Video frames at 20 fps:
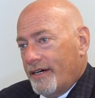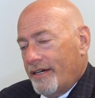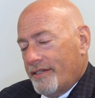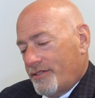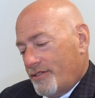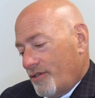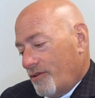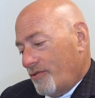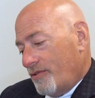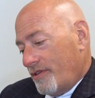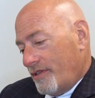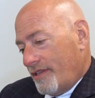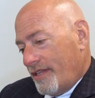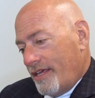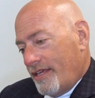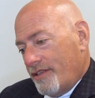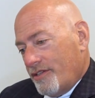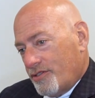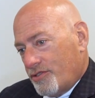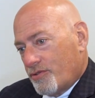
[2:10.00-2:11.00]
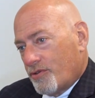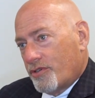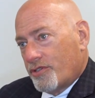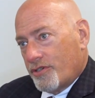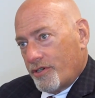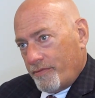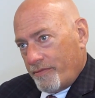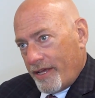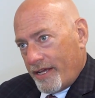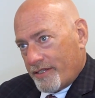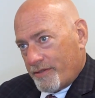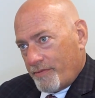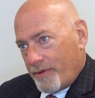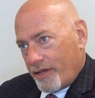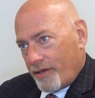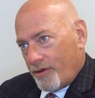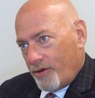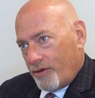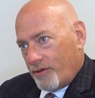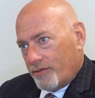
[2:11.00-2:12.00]
So in the short term, that's
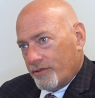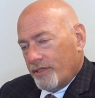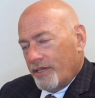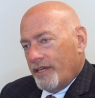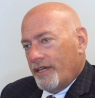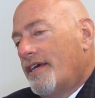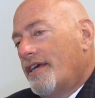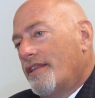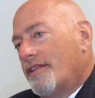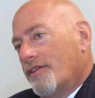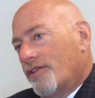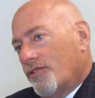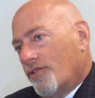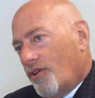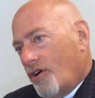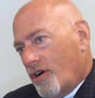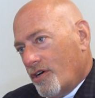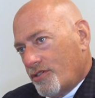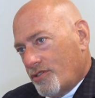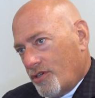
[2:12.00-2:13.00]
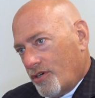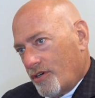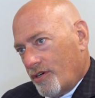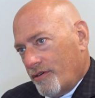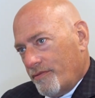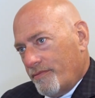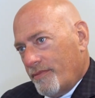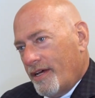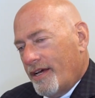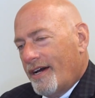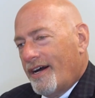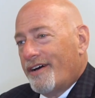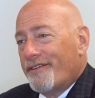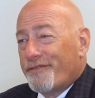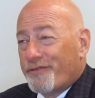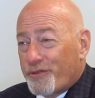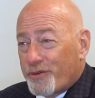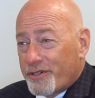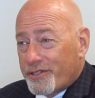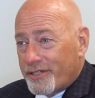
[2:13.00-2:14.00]
my goal. In the long term,
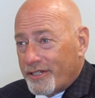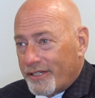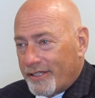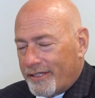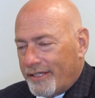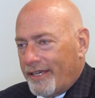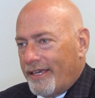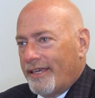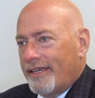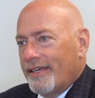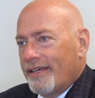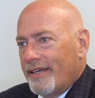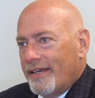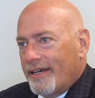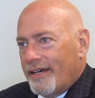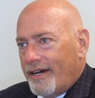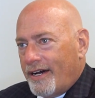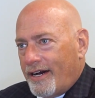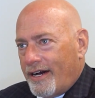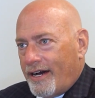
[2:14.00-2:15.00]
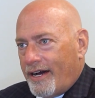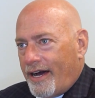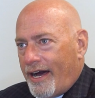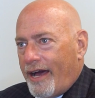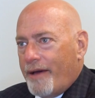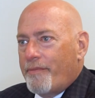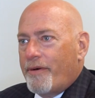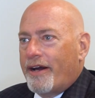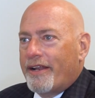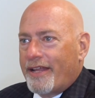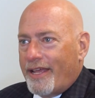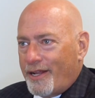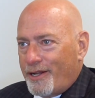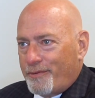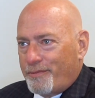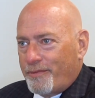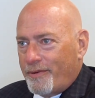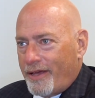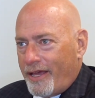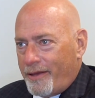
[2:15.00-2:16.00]
unfortunately, I'm
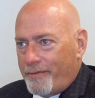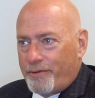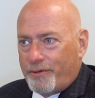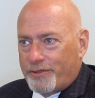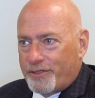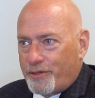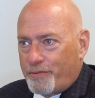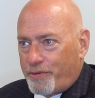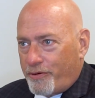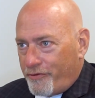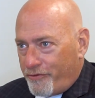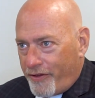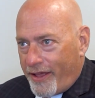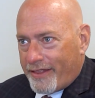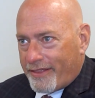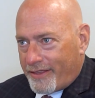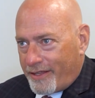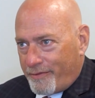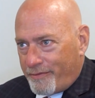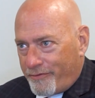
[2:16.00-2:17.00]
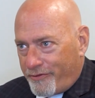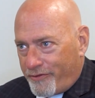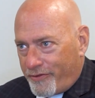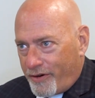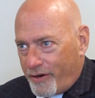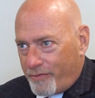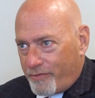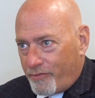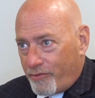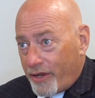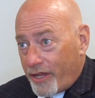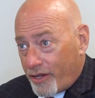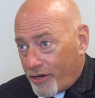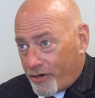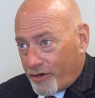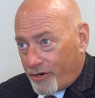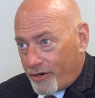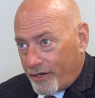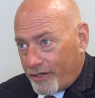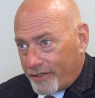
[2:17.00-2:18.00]
unable to prevent them from
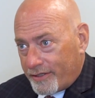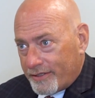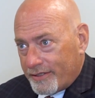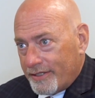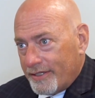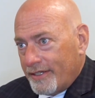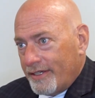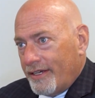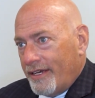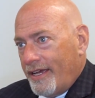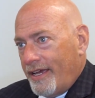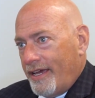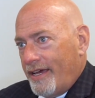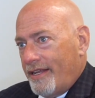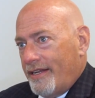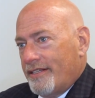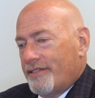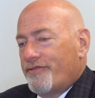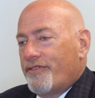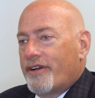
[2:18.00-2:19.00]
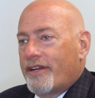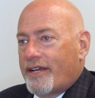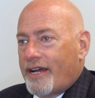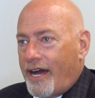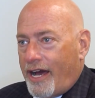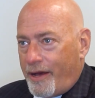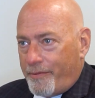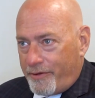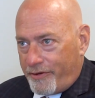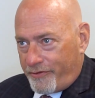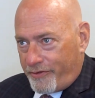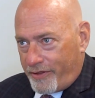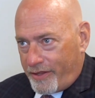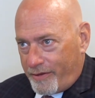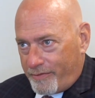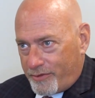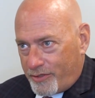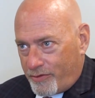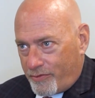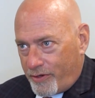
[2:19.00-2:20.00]
reoccurring. And it's very common for
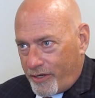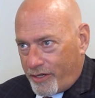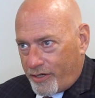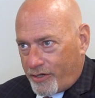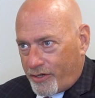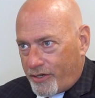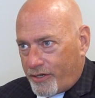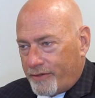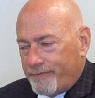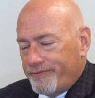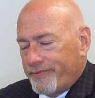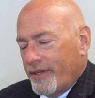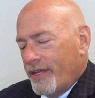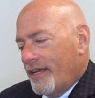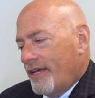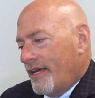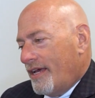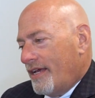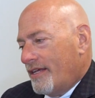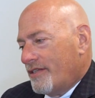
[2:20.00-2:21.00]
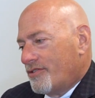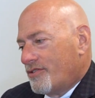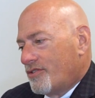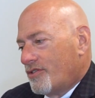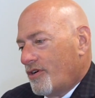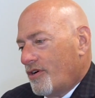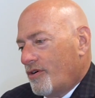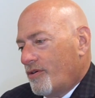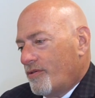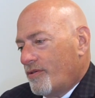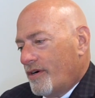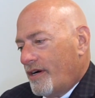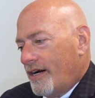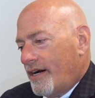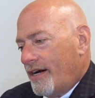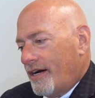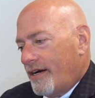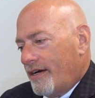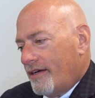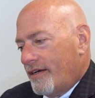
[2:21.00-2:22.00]
them to reoccur. And so
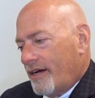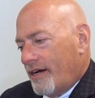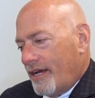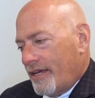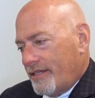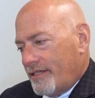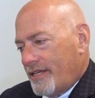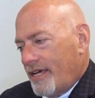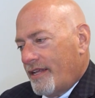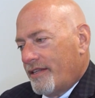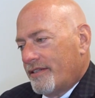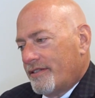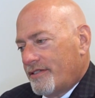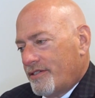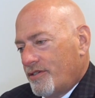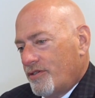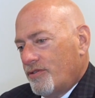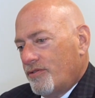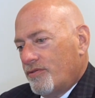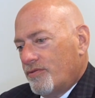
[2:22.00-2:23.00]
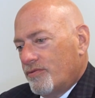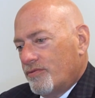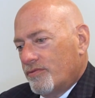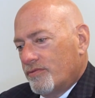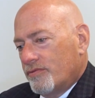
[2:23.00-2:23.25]
I tend to